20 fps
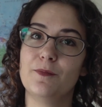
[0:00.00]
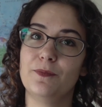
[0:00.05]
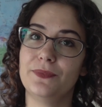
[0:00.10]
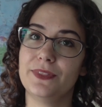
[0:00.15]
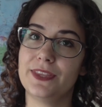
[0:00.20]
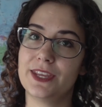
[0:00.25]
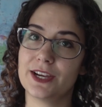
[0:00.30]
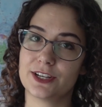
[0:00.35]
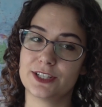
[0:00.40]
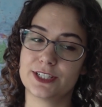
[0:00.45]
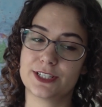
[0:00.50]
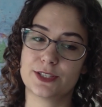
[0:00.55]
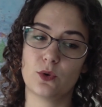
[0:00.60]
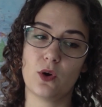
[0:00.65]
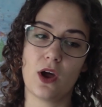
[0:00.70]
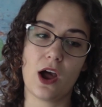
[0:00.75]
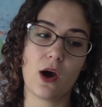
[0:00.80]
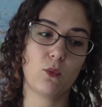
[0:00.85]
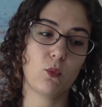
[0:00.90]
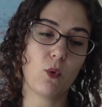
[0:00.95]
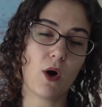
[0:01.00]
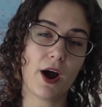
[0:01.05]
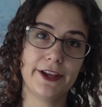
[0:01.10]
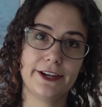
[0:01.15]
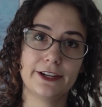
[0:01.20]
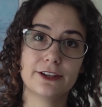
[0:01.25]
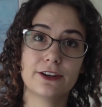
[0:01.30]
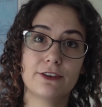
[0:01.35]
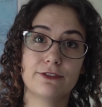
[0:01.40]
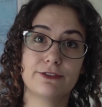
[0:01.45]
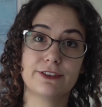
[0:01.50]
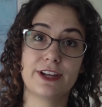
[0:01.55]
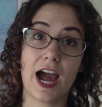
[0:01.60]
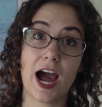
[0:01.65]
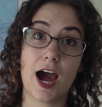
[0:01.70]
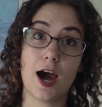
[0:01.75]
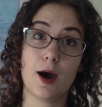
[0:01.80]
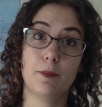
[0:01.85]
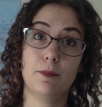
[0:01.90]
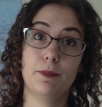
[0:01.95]
There's a wide enough
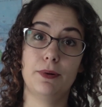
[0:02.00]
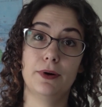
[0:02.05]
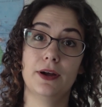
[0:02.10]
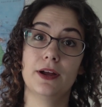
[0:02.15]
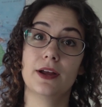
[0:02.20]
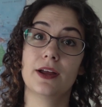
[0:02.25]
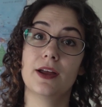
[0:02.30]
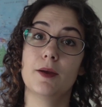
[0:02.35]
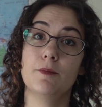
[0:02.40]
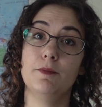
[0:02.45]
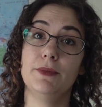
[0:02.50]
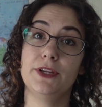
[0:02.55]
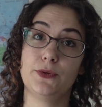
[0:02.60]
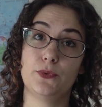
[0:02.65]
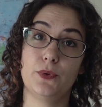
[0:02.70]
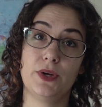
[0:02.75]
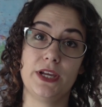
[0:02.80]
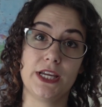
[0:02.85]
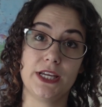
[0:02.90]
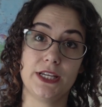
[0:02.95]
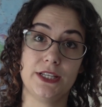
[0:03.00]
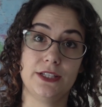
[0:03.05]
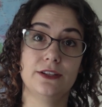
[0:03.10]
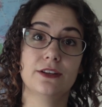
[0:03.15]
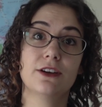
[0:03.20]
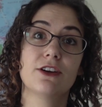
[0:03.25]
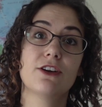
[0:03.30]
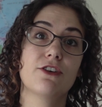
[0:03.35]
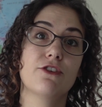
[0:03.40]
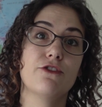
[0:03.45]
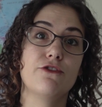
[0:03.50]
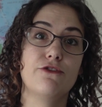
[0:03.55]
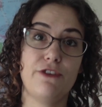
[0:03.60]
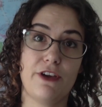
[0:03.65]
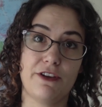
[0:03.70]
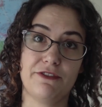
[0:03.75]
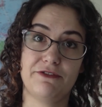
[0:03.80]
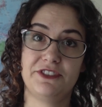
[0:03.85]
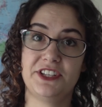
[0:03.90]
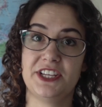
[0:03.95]
gap between
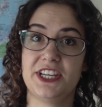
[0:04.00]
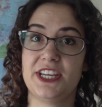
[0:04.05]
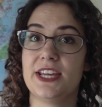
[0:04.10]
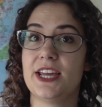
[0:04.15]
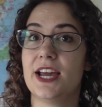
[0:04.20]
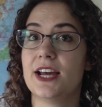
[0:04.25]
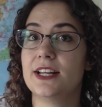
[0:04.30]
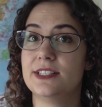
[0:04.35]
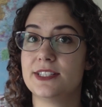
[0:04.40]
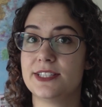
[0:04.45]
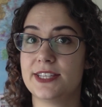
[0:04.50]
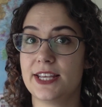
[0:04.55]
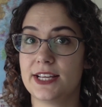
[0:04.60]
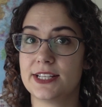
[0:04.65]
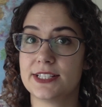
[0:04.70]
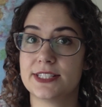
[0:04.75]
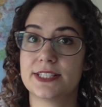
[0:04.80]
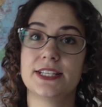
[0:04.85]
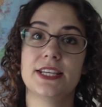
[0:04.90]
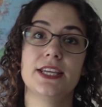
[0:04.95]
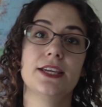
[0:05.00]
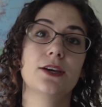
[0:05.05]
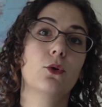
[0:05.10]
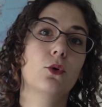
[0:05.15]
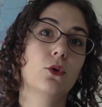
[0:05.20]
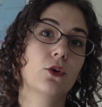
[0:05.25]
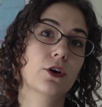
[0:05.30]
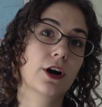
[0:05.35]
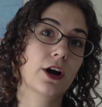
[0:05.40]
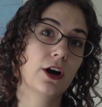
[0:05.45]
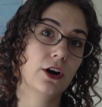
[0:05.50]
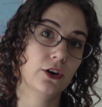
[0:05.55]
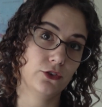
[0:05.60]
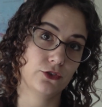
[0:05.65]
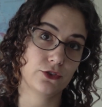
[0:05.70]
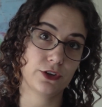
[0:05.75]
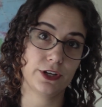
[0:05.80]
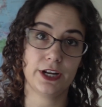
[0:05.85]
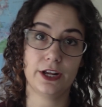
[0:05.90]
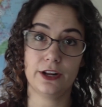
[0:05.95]
50 and 60 or
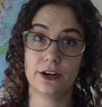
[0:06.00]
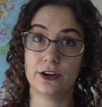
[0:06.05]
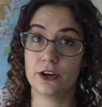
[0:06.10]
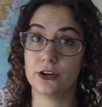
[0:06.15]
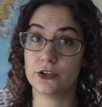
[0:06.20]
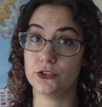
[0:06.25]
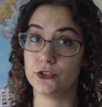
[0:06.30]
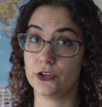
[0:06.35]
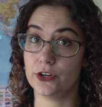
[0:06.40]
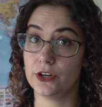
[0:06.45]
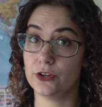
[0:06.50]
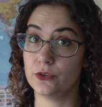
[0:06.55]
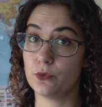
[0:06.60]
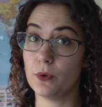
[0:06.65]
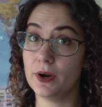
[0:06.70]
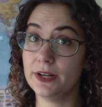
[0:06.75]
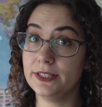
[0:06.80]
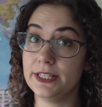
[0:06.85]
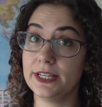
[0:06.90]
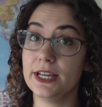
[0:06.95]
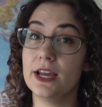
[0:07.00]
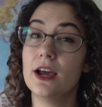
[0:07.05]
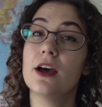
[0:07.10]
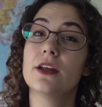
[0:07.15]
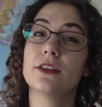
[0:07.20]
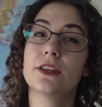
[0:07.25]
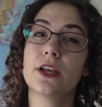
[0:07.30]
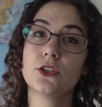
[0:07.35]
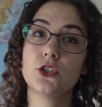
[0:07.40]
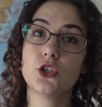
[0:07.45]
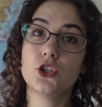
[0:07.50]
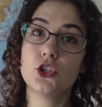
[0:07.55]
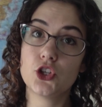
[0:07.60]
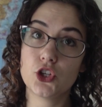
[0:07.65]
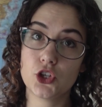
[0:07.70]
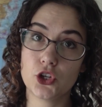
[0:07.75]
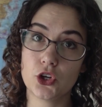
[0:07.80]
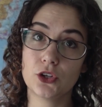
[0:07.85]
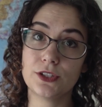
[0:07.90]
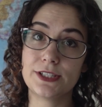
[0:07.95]
100 and 120 that you
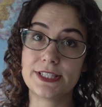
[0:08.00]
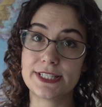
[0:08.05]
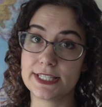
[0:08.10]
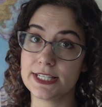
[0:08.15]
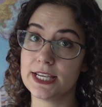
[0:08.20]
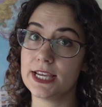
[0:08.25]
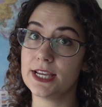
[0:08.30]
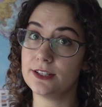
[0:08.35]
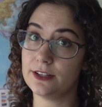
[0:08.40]
should see a